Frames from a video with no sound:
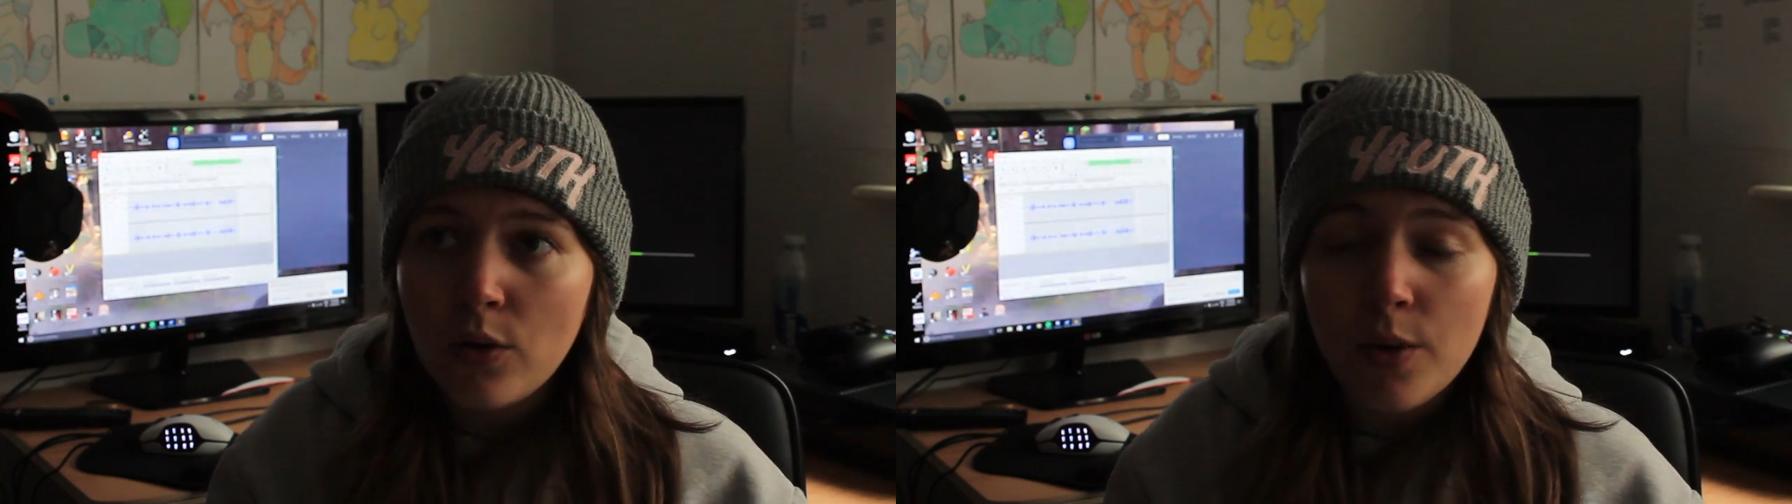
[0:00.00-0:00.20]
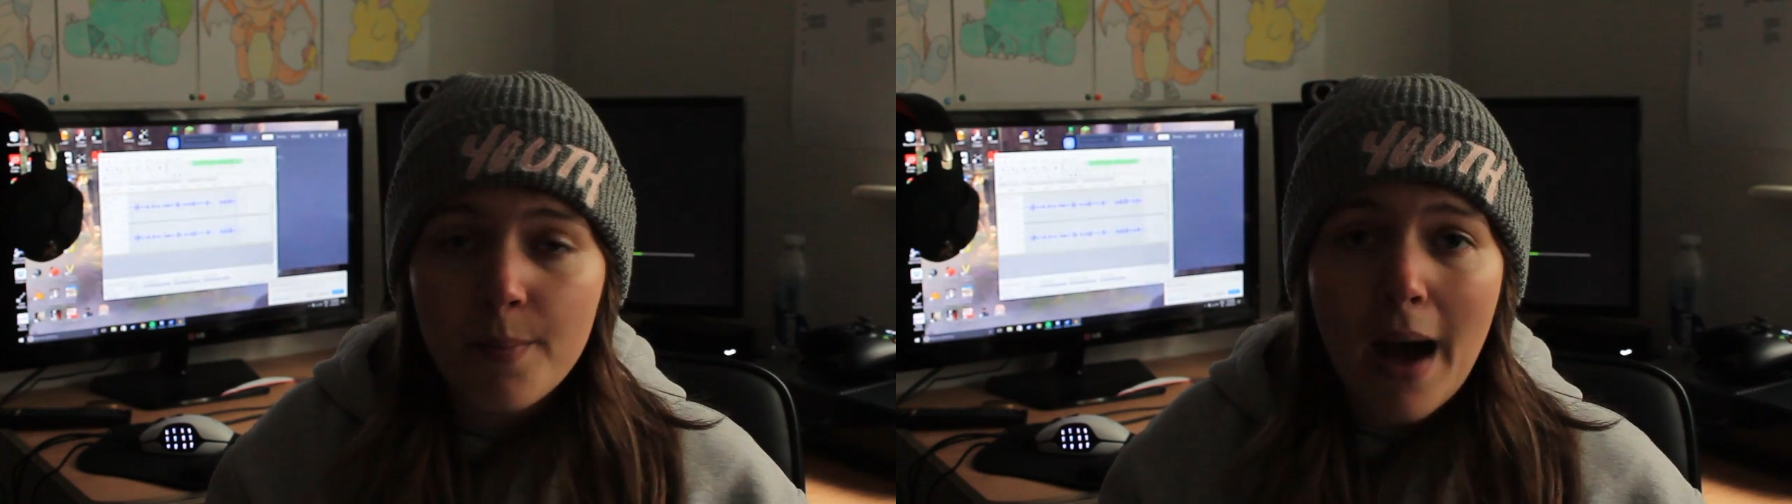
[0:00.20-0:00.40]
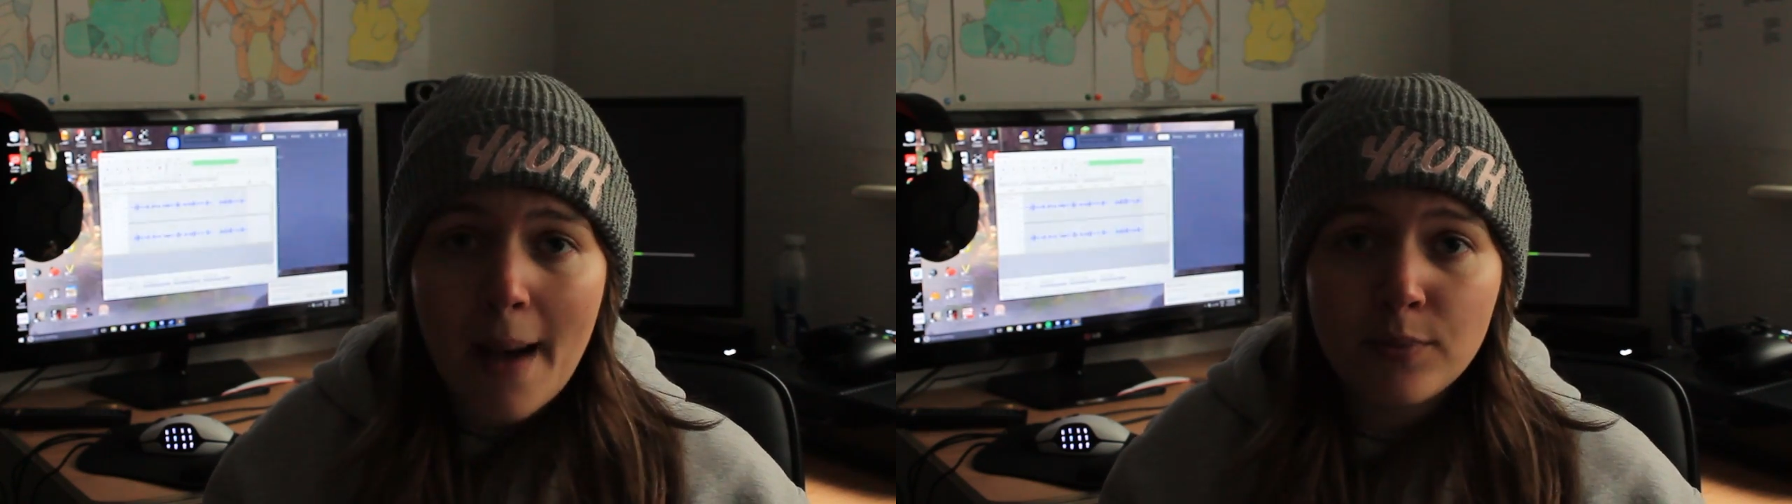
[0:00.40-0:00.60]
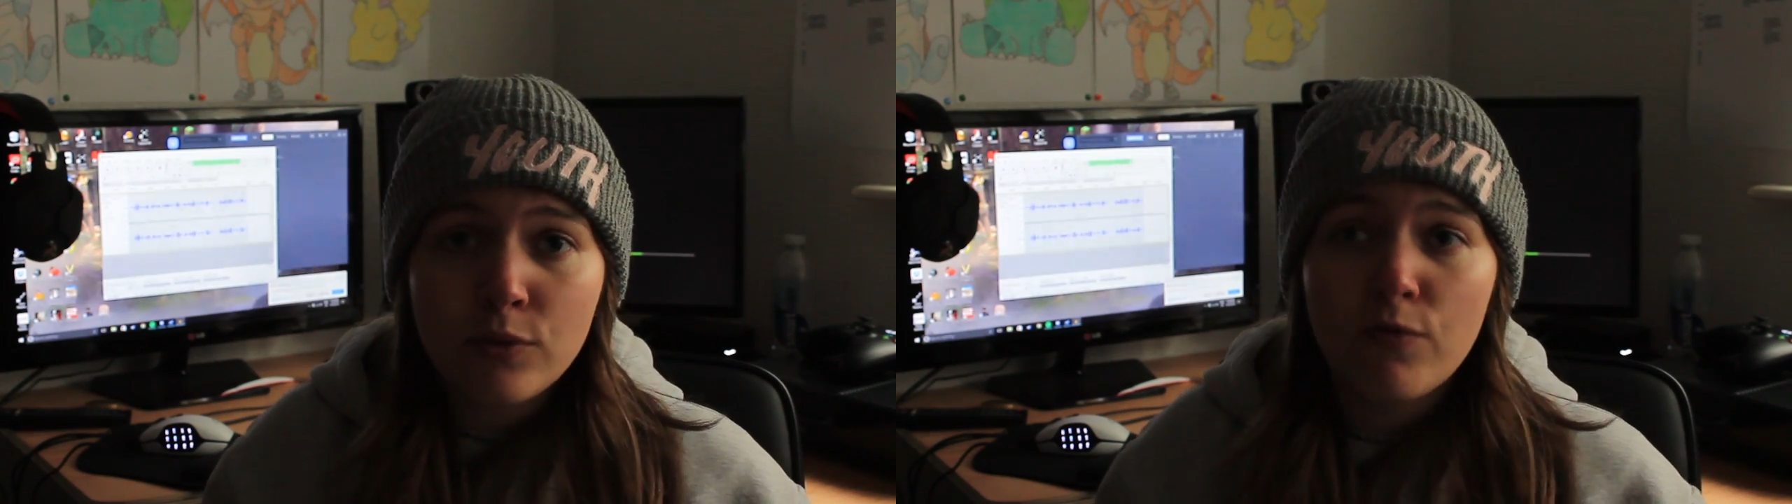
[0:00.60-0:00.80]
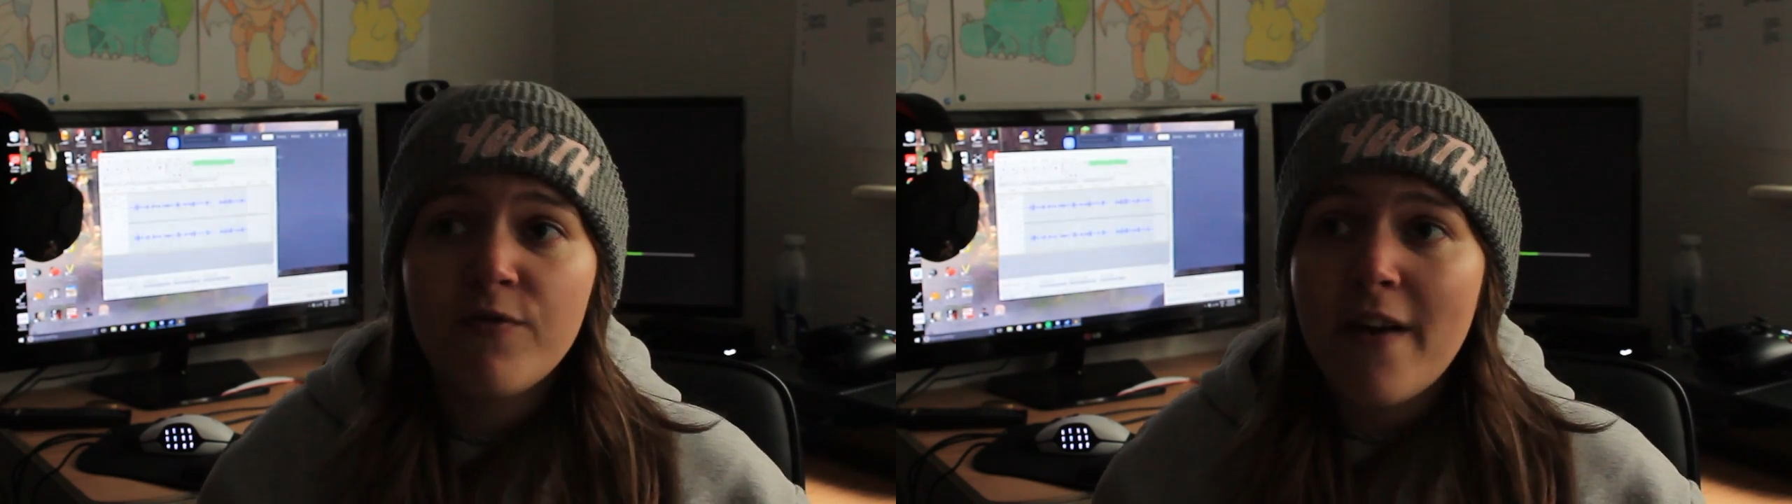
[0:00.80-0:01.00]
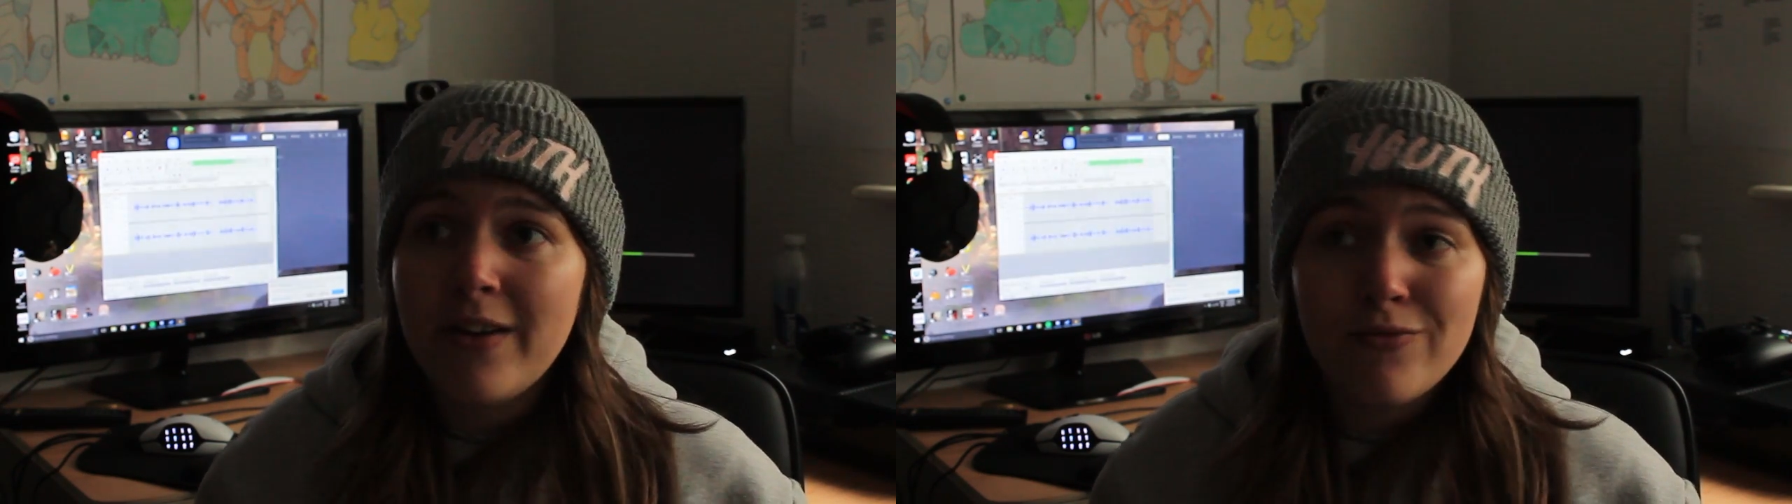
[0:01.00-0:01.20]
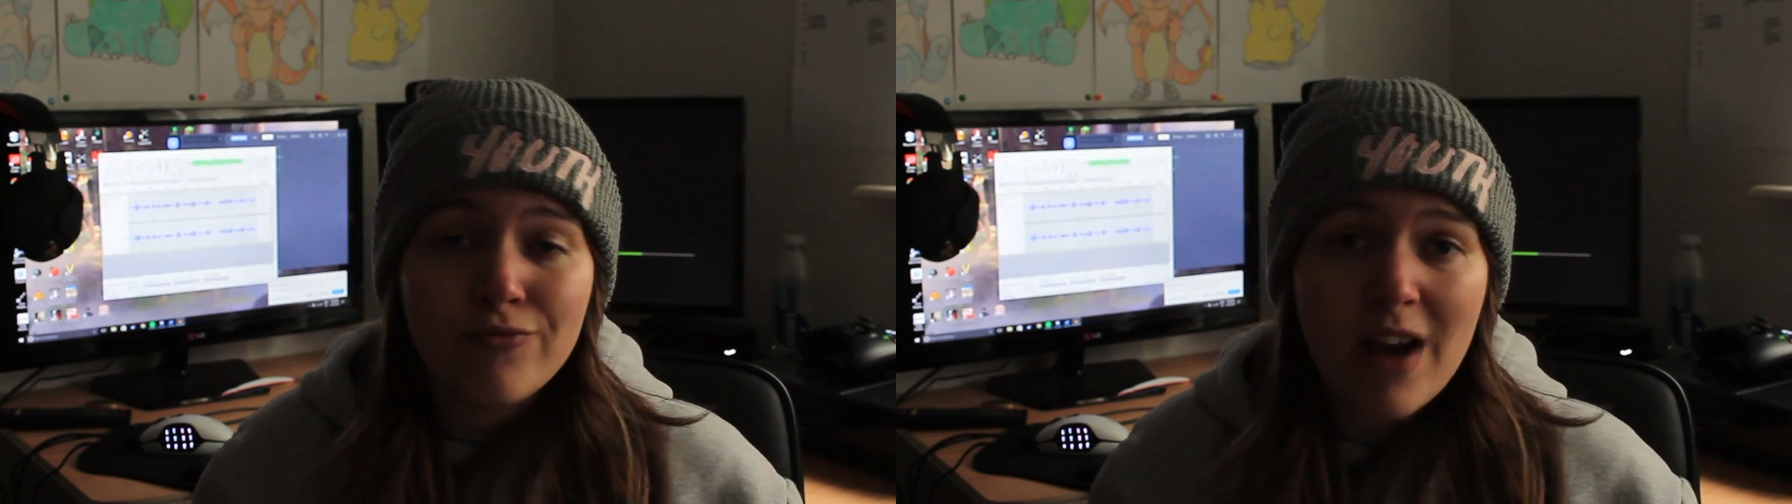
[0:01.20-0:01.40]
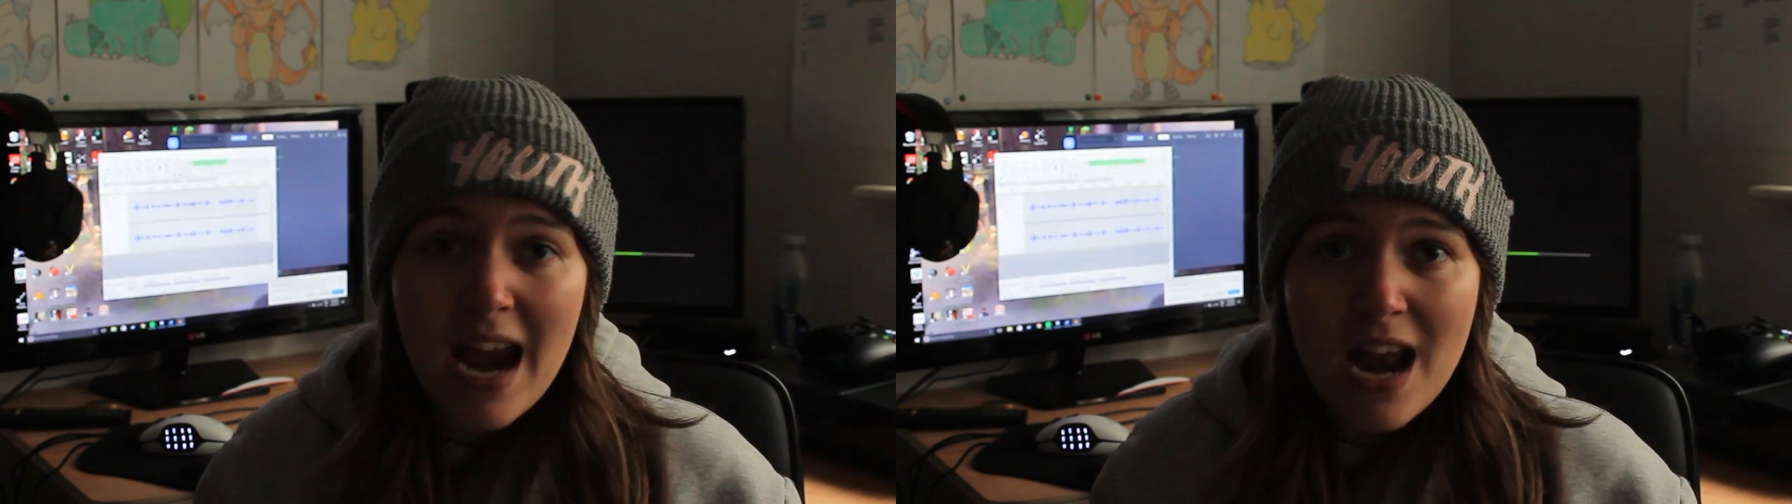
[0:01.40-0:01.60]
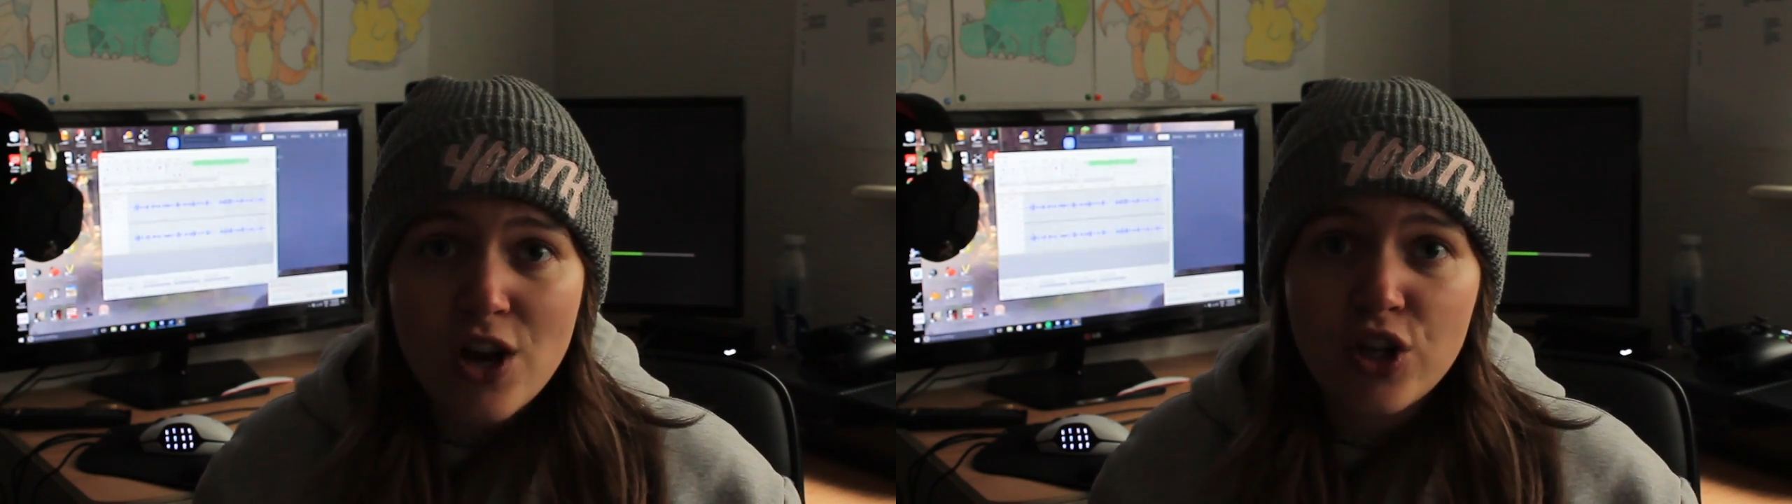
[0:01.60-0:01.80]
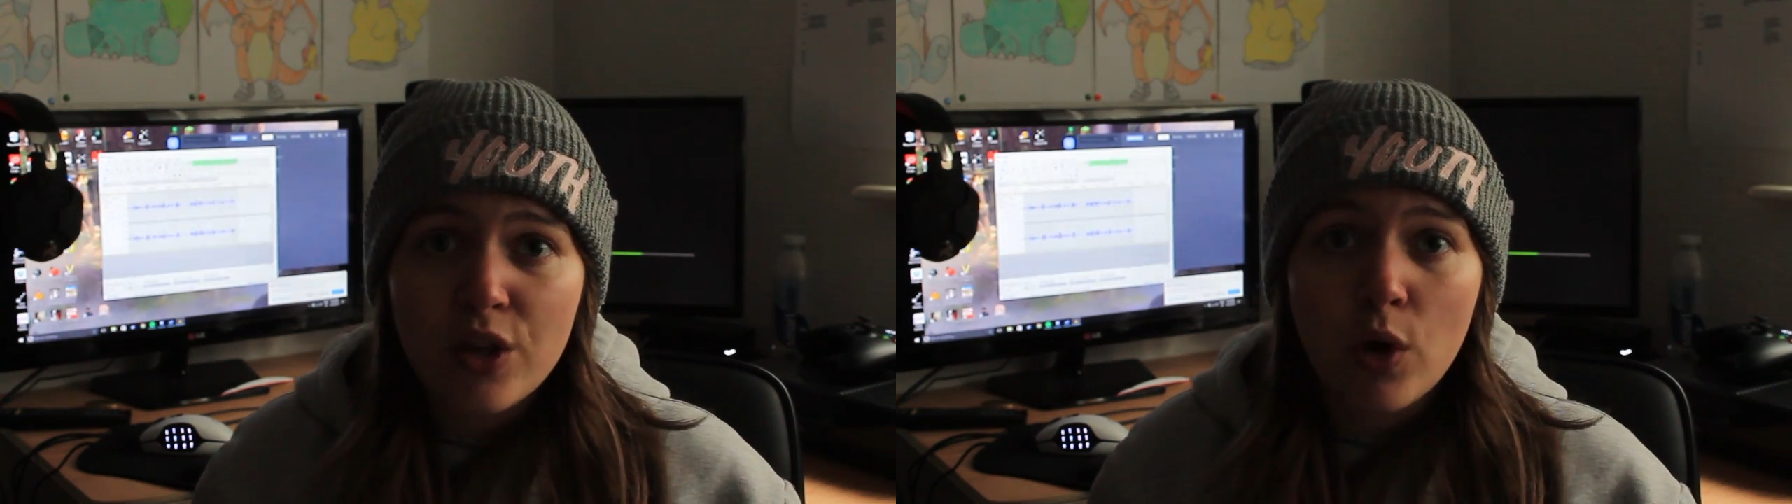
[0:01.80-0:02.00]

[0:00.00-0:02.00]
the maps were very ranged,